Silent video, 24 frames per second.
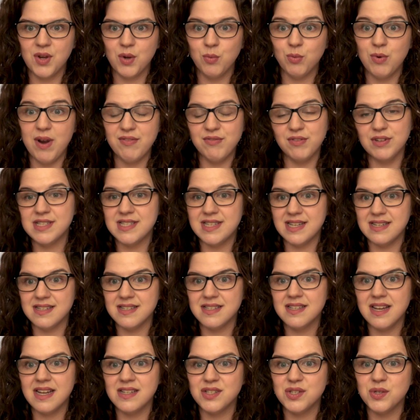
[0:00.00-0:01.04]

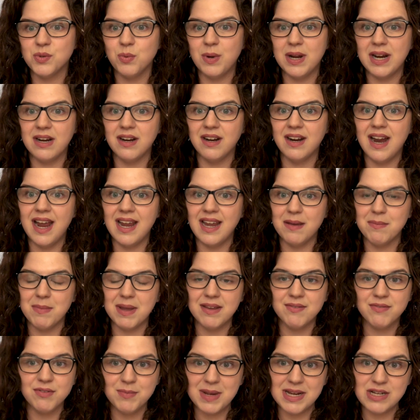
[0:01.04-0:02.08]
references as to where I get my
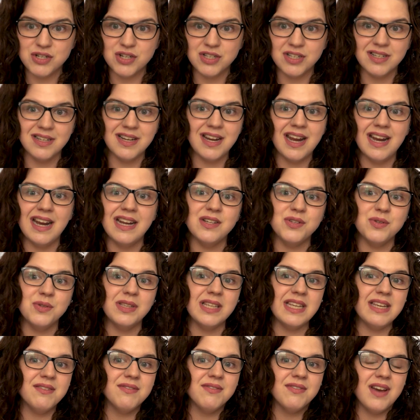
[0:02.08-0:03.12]
information, and I do
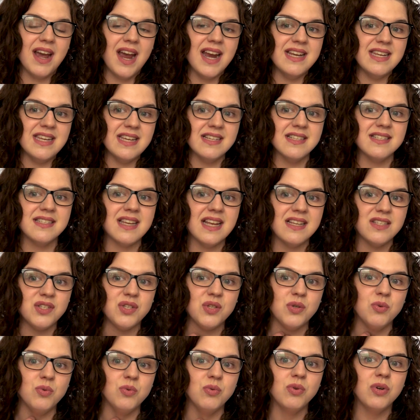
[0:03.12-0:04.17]
leave ideas as
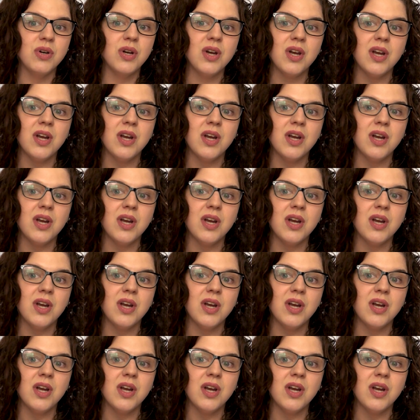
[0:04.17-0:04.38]
to